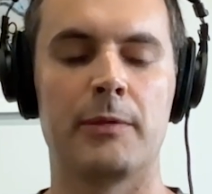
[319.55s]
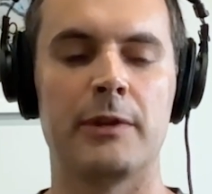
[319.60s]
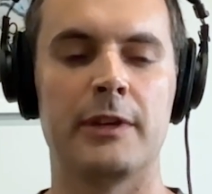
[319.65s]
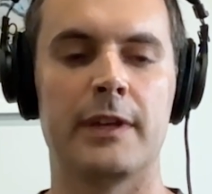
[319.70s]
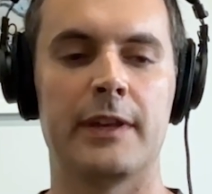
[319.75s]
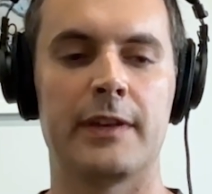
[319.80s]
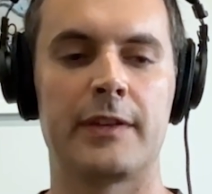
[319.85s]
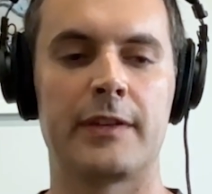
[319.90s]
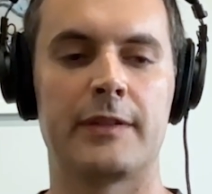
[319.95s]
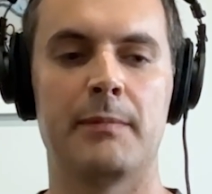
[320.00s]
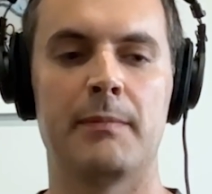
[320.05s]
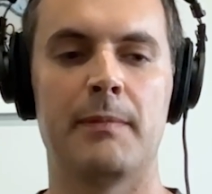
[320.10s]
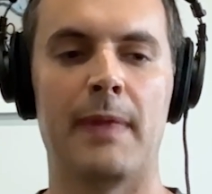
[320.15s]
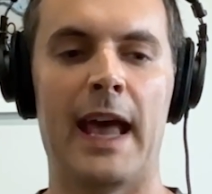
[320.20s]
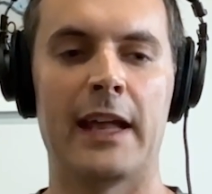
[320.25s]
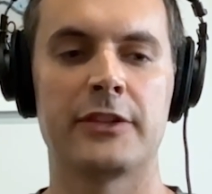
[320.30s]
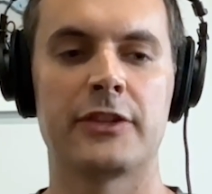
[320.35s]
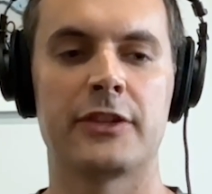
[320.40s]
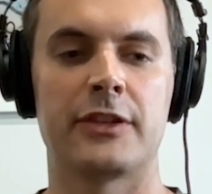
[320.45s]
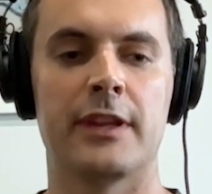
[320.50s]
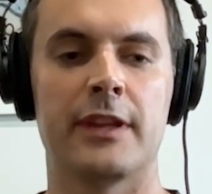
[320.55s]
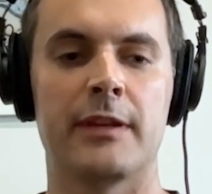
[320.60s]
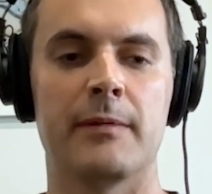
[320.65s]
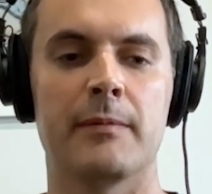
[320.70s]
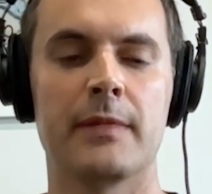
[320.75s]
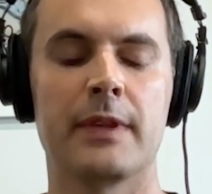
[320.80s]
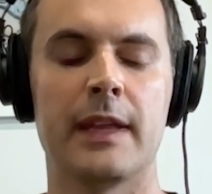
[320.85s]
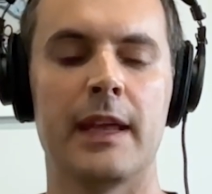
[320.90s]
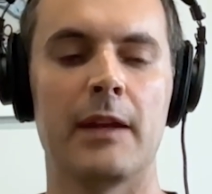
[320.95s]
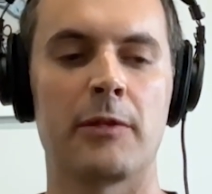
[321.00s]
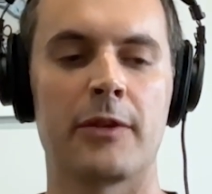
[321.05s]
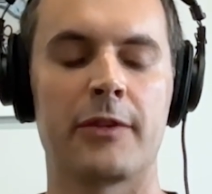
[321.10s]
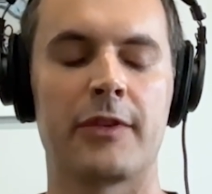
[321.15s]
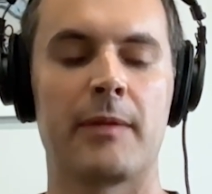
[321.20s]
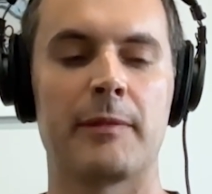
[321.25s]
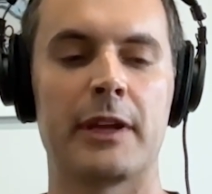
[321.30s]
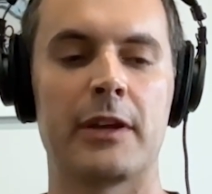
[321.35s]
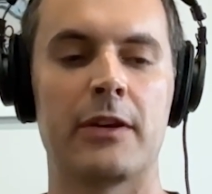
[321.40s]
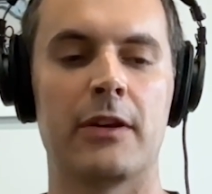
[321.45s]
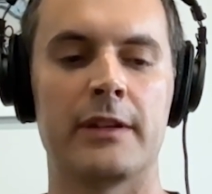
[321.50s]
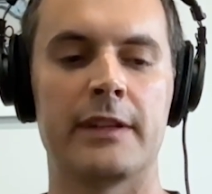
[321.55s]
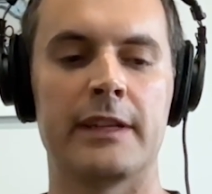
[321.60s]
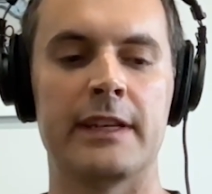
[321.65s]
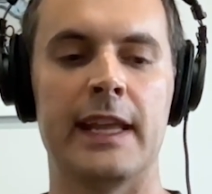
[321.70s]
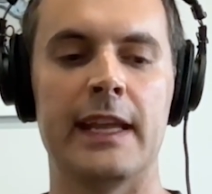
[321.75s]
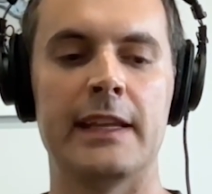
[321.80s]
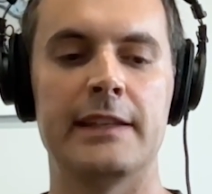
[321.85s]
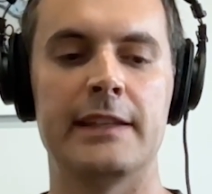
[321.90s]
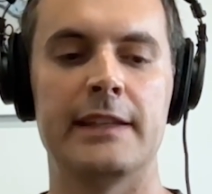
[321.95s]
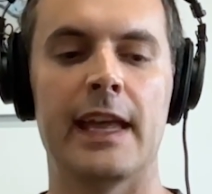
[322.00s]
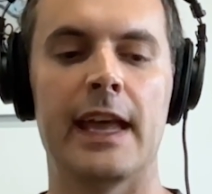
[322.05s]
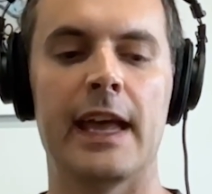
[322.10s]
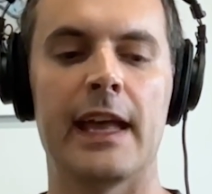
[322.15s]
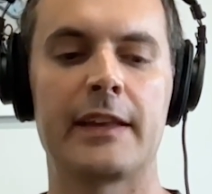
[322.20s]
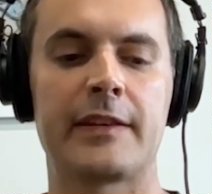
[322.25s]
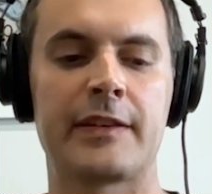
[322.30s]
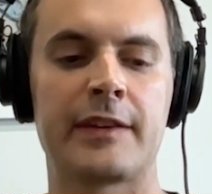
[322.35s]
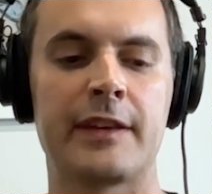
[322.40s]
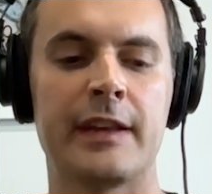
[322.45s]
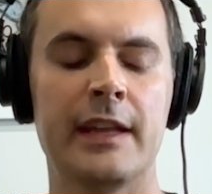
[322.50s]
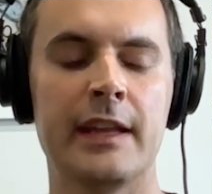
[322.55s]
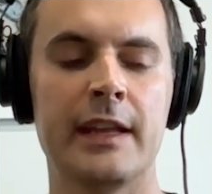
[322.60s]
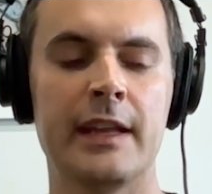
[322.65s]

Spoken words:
we just match them. And we're something called an ATS.